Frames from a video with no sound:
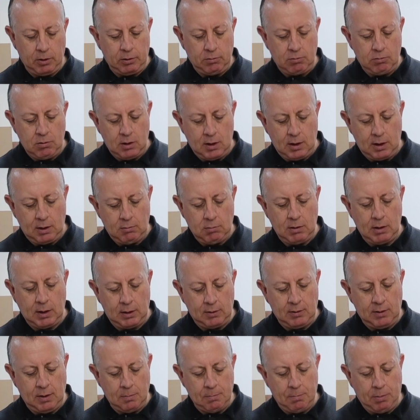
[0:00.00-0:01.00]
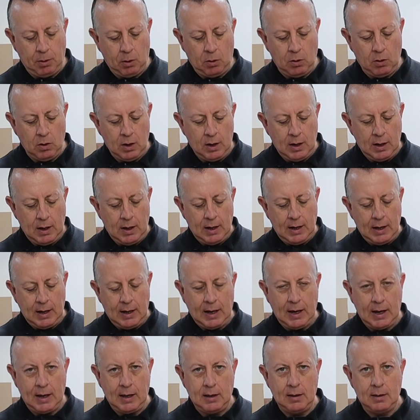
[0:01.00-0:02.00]
It's really, really simple
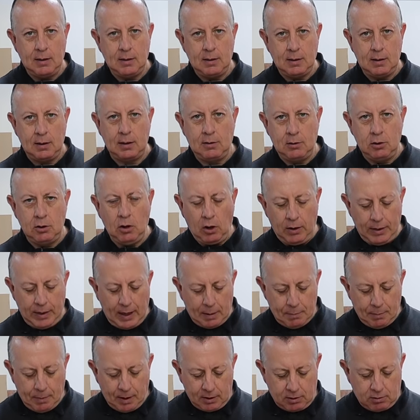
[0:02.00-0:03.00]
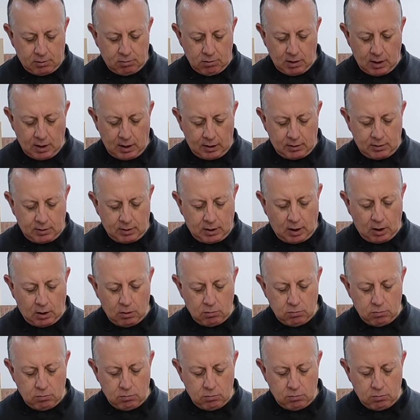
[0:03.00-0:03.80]
and there's not that much really to go